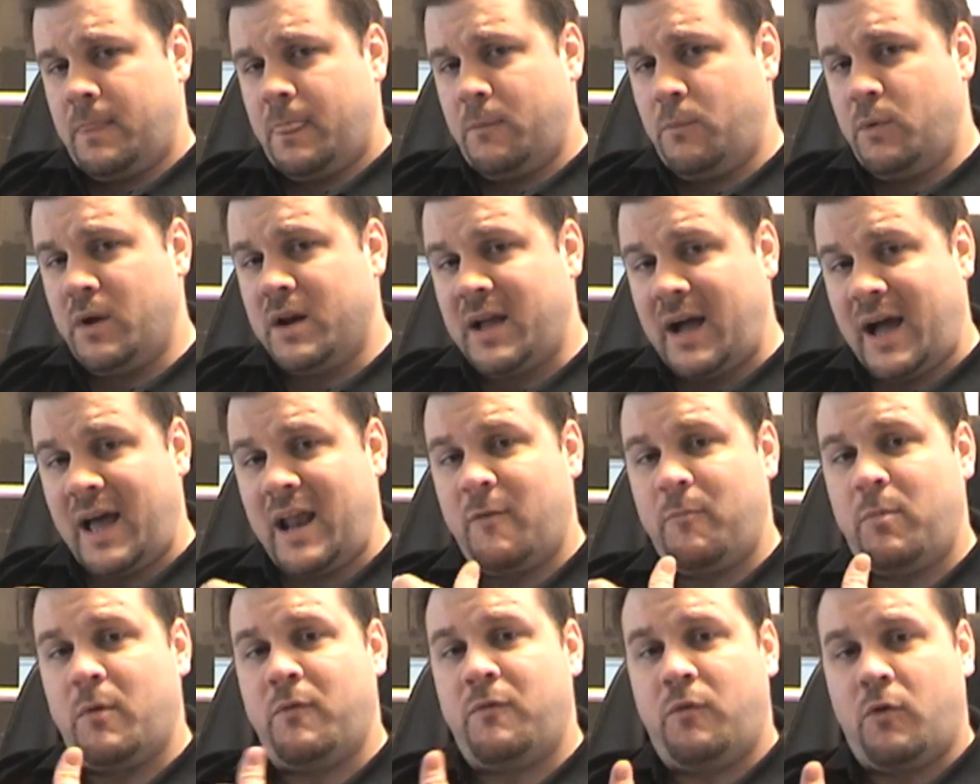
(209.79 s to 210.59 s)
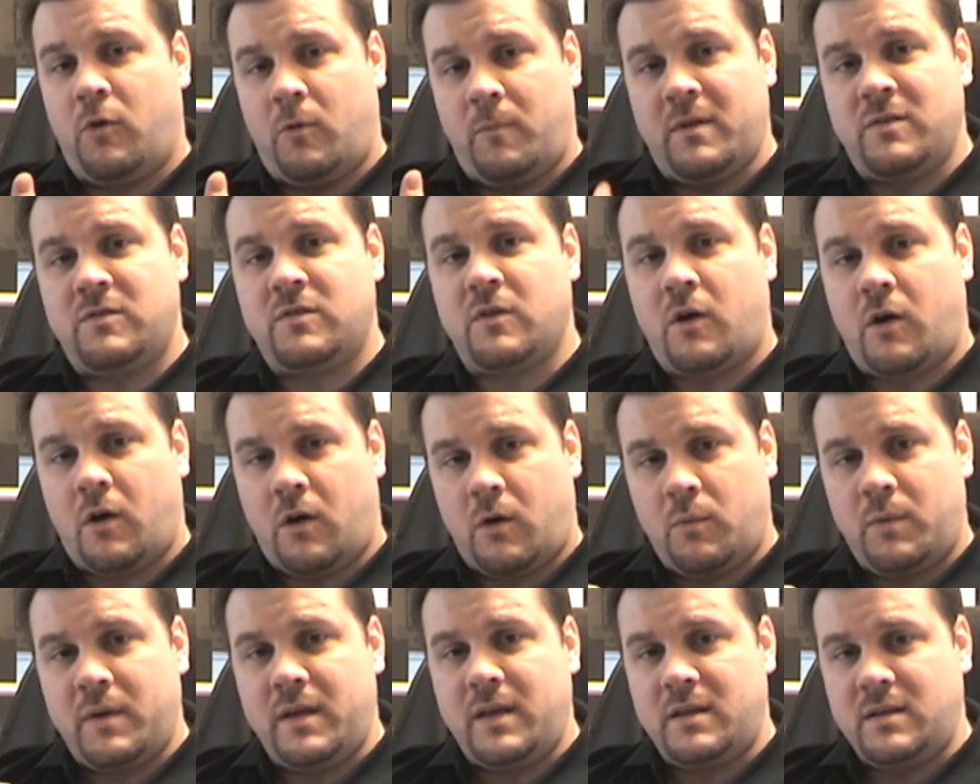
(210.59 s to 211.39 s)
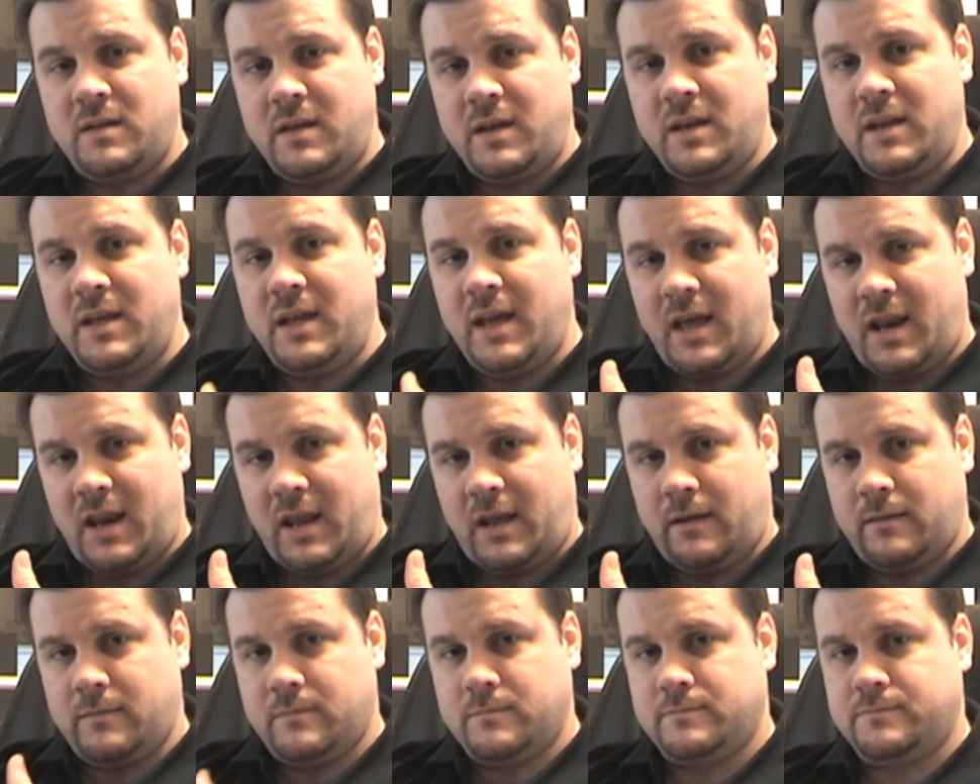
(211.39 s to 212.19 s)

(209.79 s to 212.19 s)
what kind of performance are we indeed getting?